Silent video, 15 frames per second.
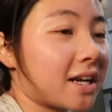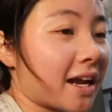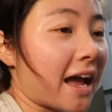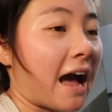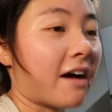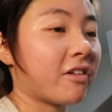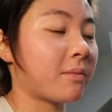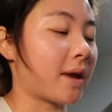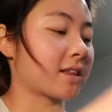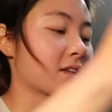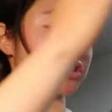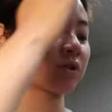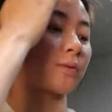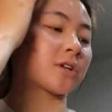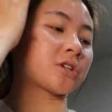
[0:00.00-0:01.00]
I haven't made
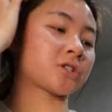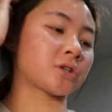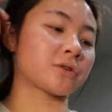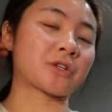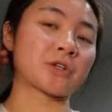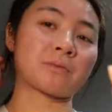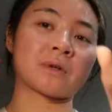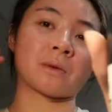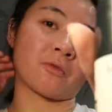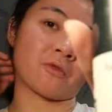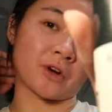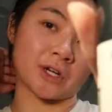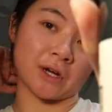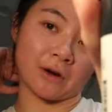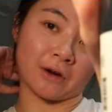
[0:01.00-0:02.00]
the switch to
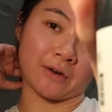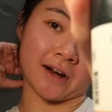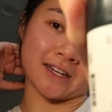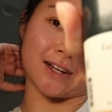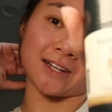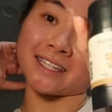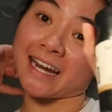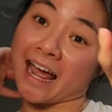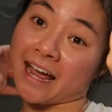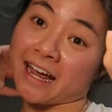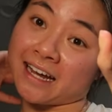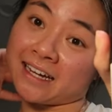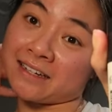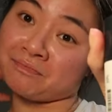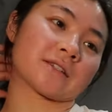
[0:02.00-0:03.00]
aluminum-free deodorant until today
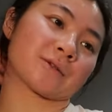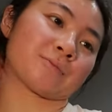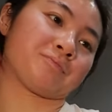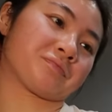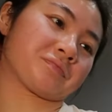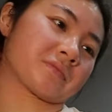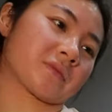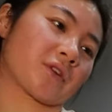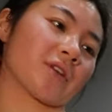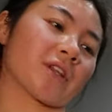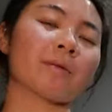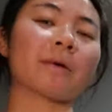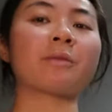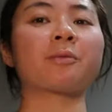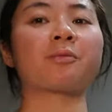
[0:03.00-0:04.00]
because they're a
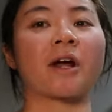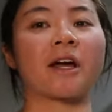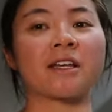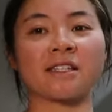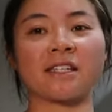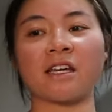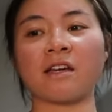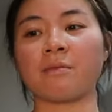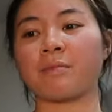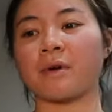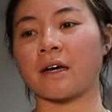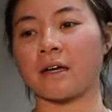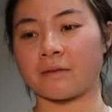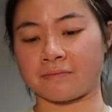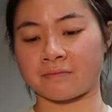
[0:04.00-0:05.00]
little bit more pricey,
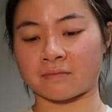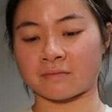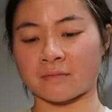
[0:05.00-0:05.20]
but,